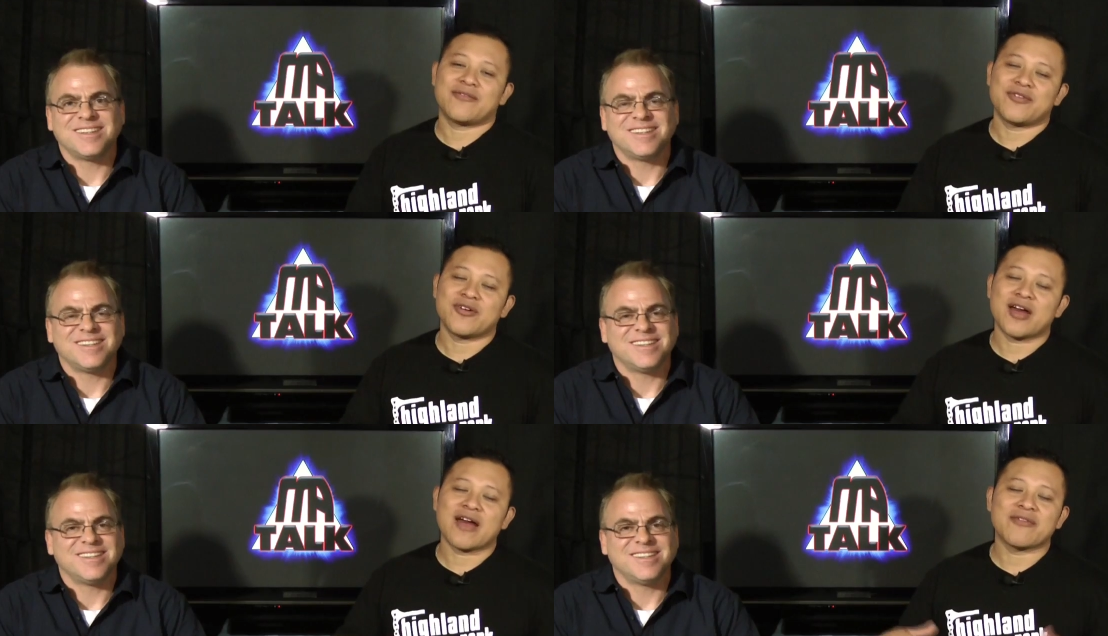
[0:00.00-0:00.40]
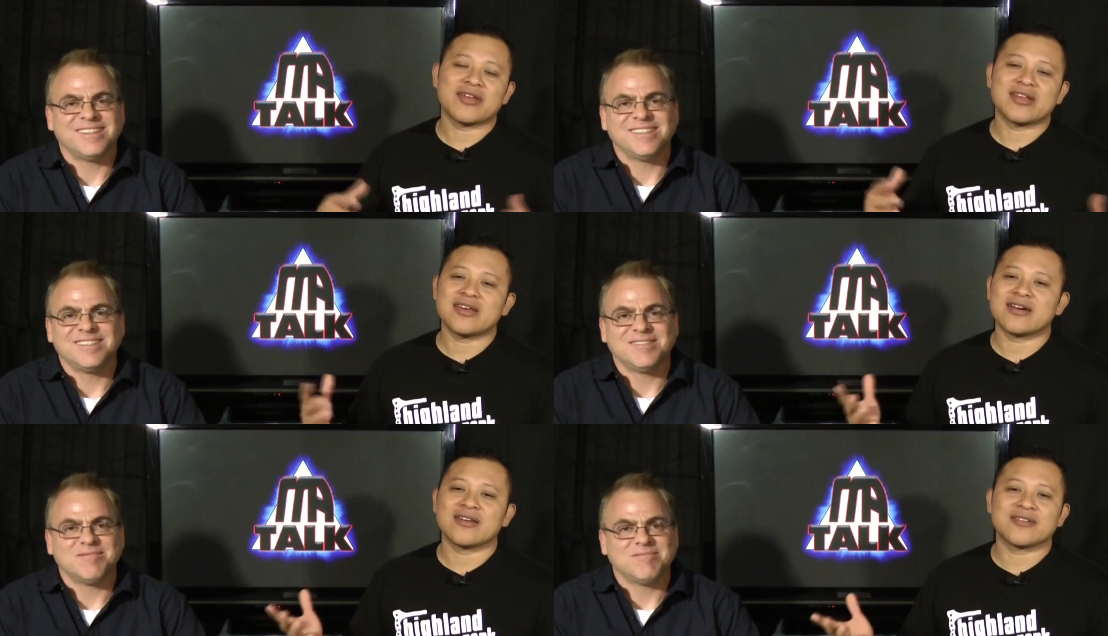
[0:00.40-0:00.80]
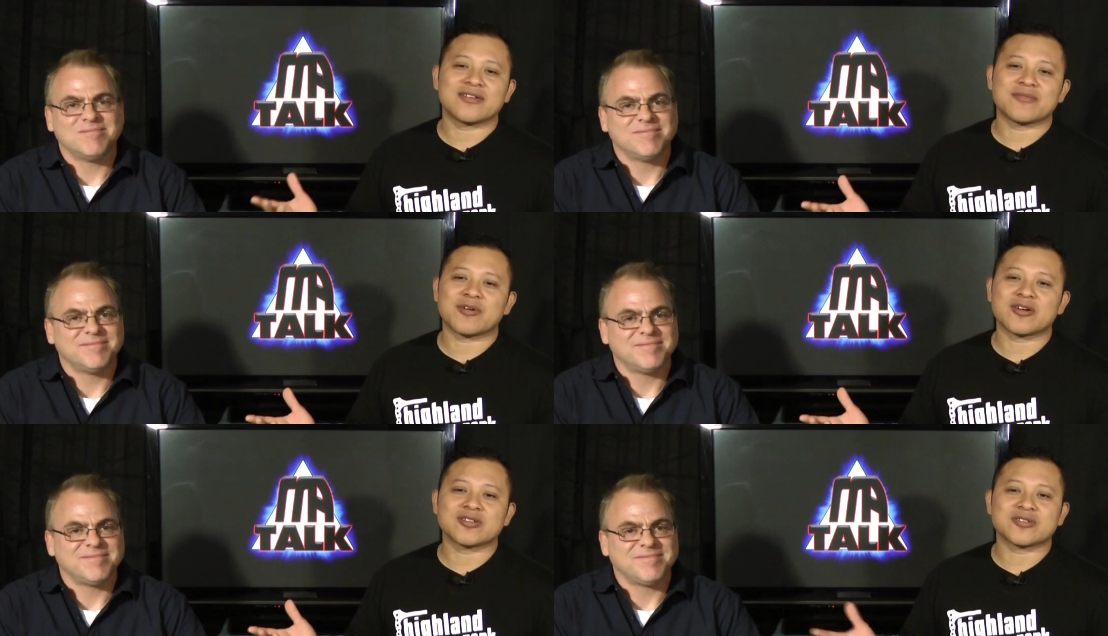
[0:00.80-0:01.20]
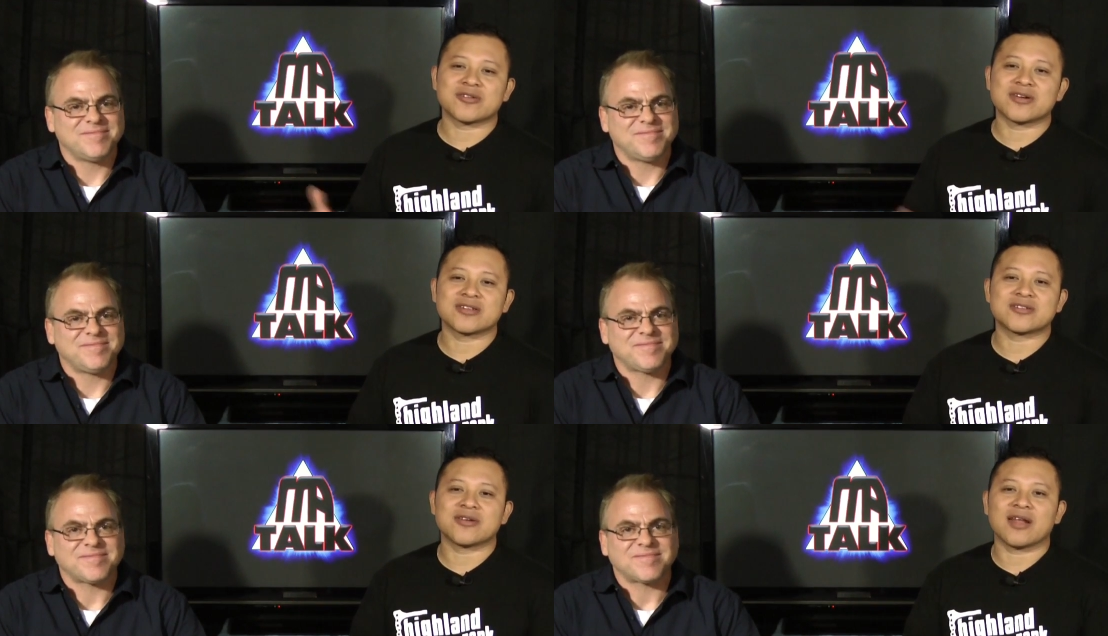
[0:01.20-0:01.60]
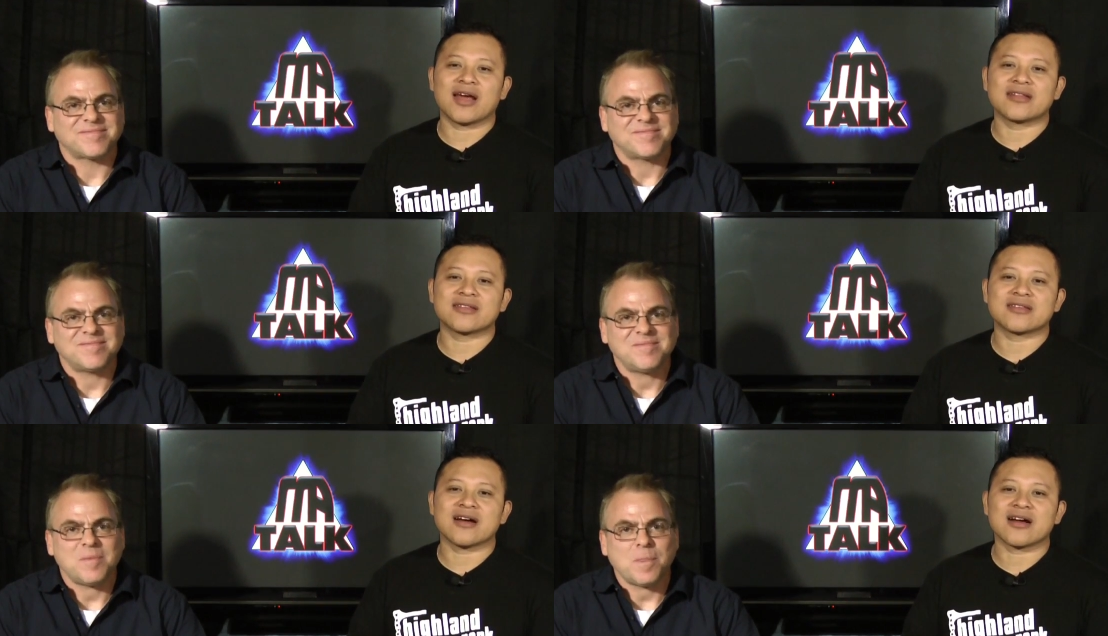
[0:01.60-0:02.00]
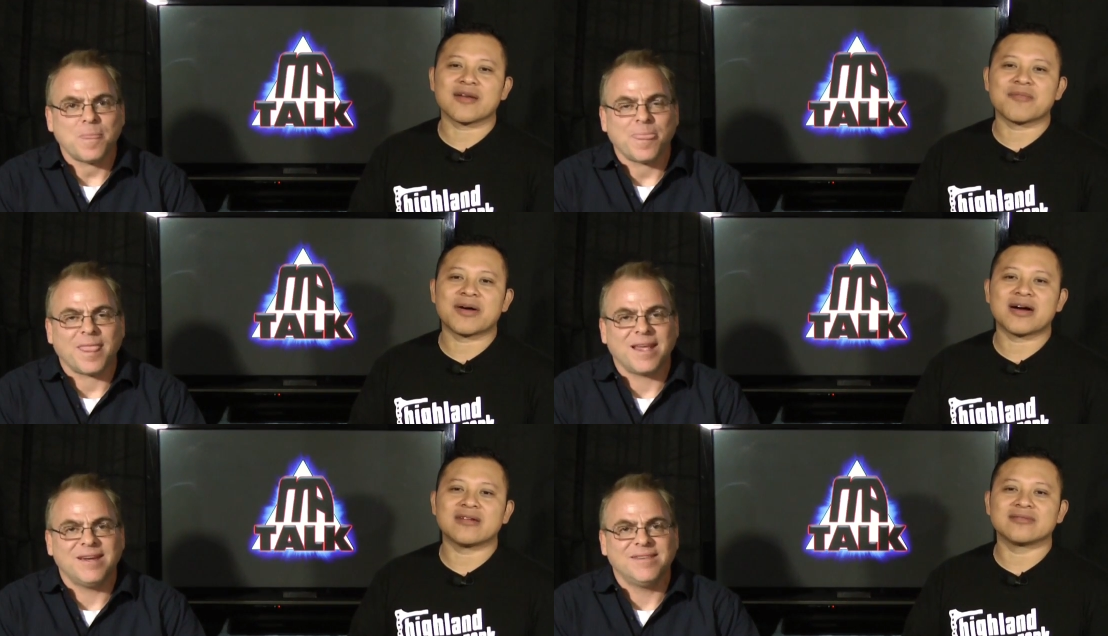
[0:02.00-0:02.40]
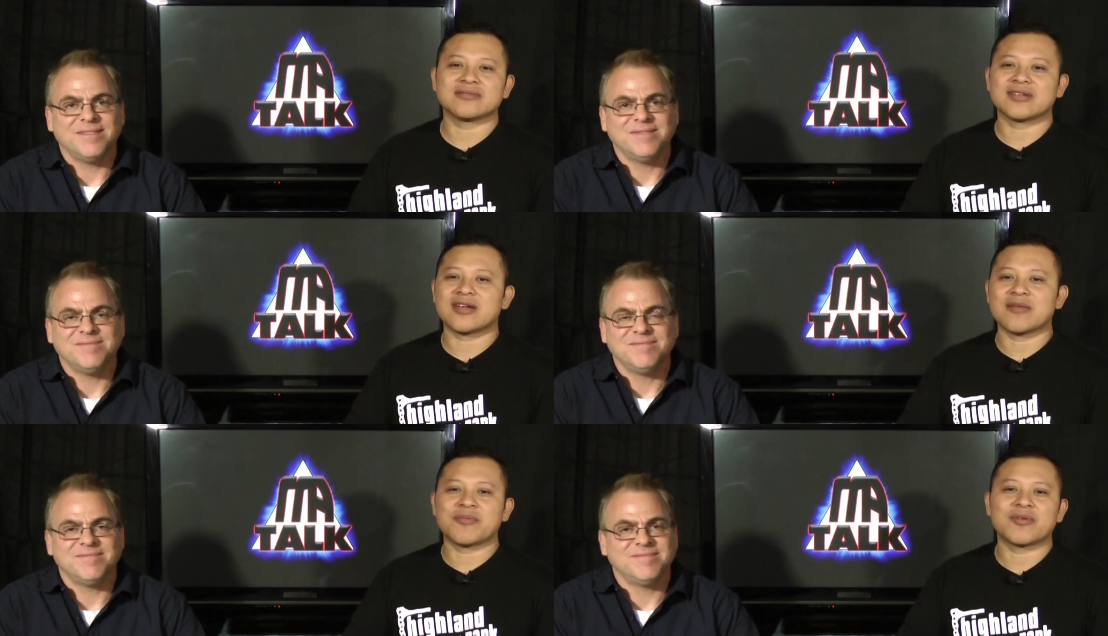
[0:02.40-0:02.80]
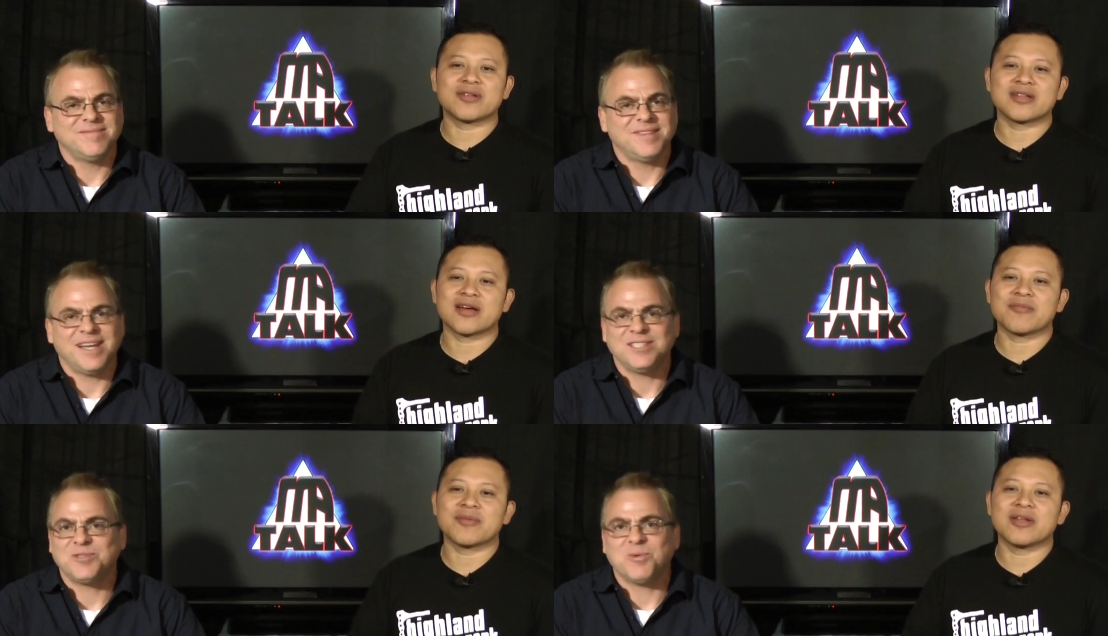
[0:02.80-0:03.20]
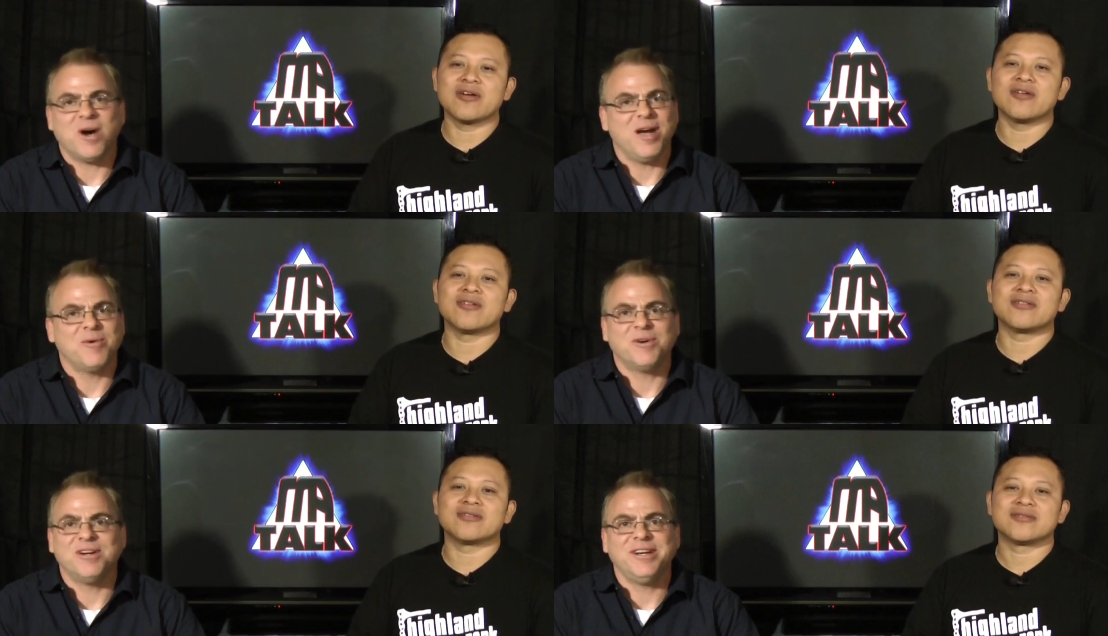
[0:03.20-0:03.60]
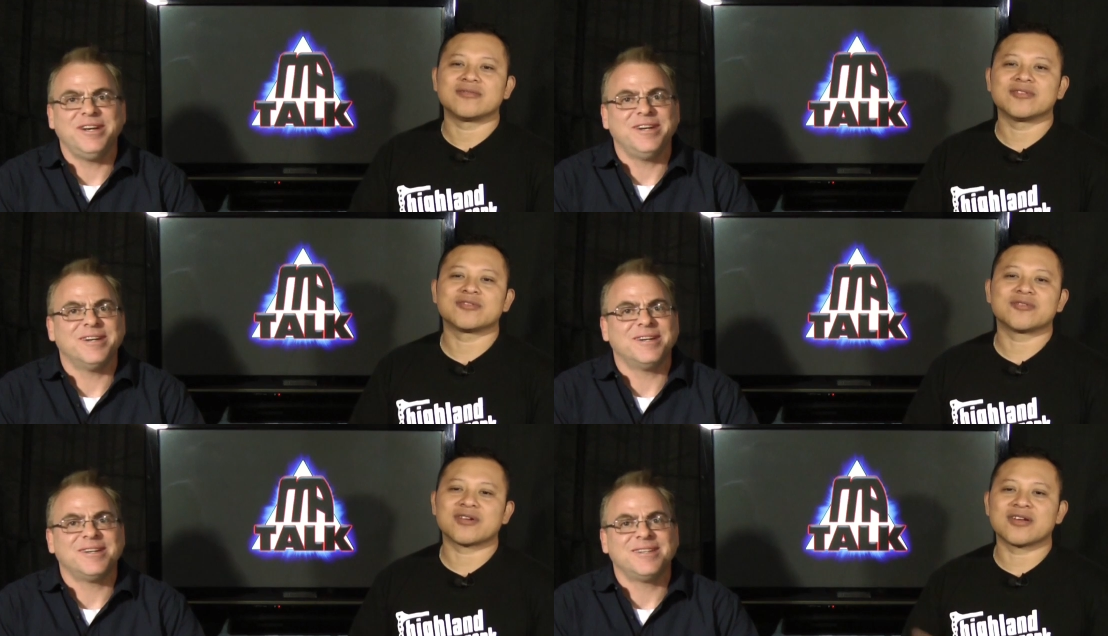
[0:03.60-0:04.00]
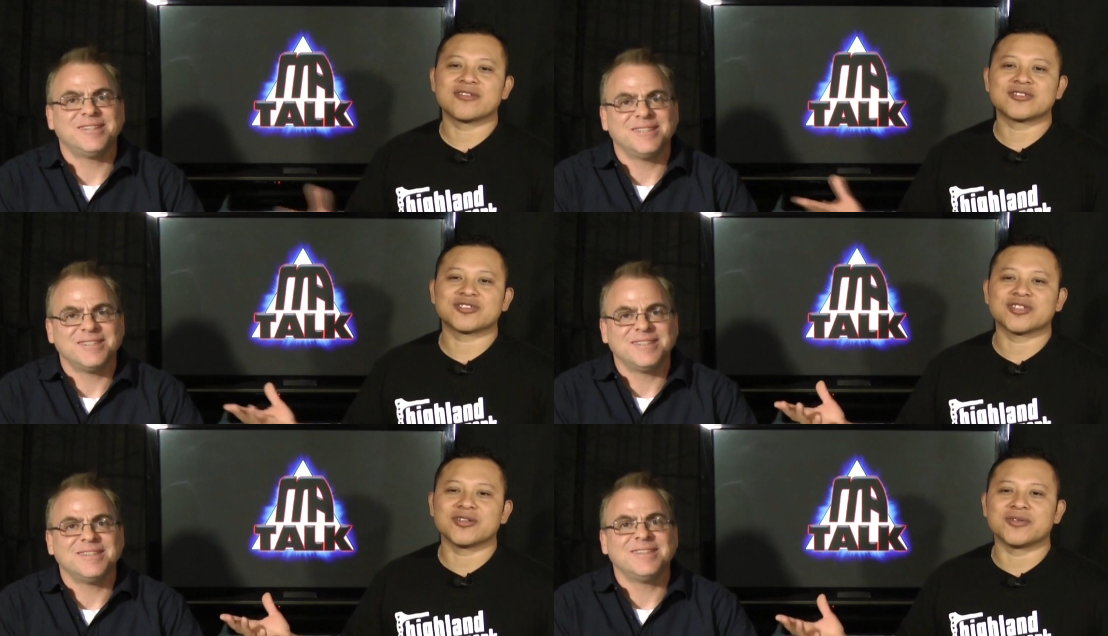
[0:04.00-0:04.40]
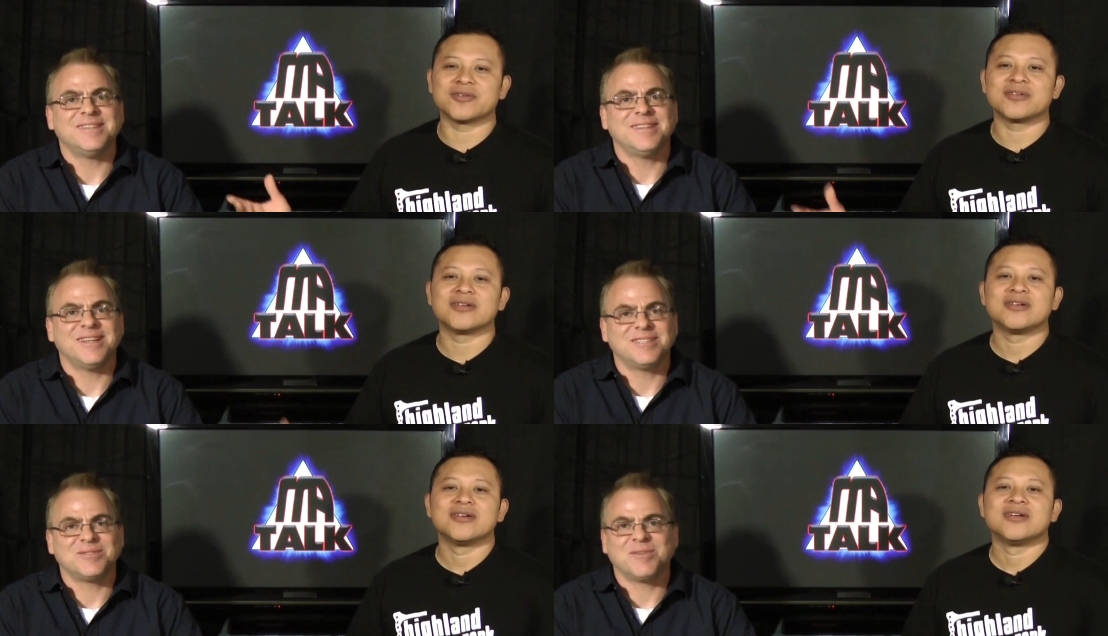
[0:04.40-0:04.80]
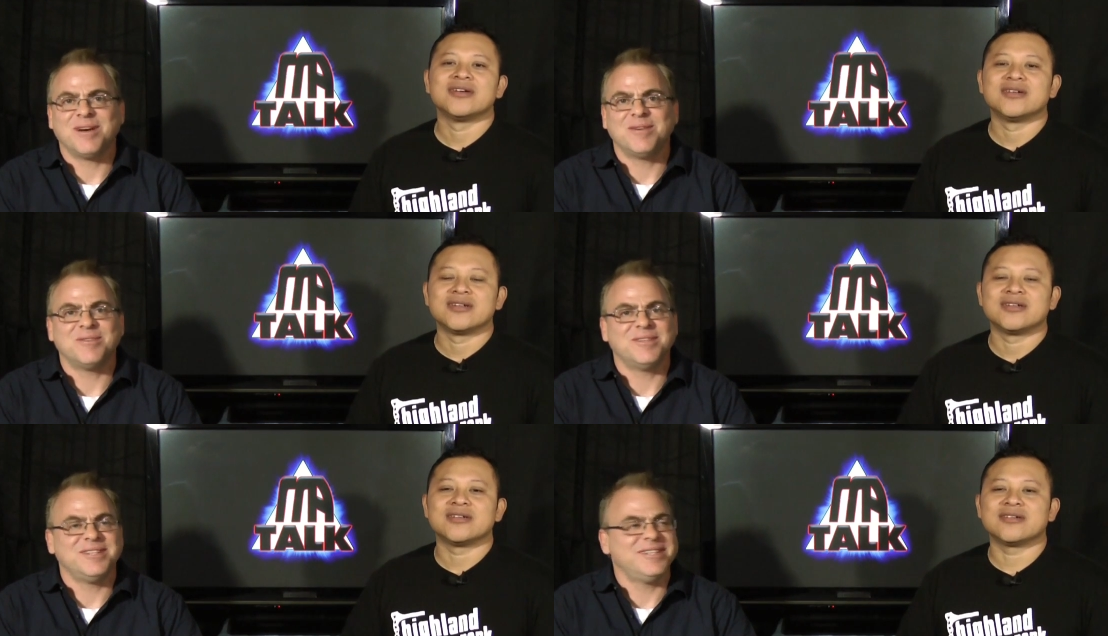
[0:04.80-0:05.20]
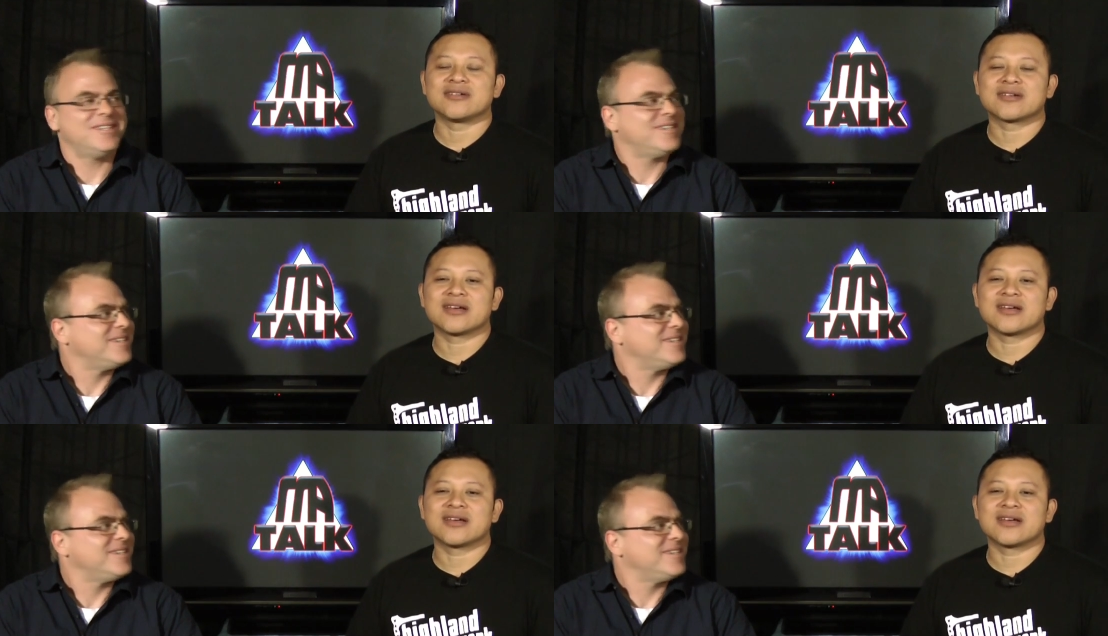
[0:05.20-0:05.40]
Speaker 1: and if you have any other martial arts you'd like to talk about, you know, put it down that's below. That's why we're here. We'll do another show. That's why we're here.